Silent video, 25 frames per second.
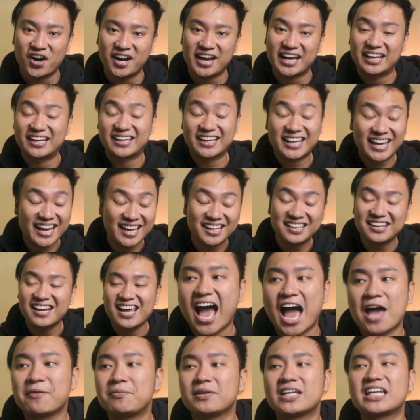And again,
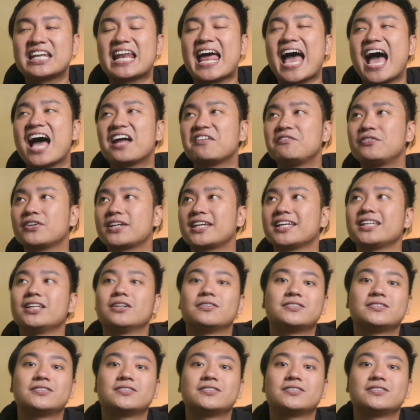I've been an advocate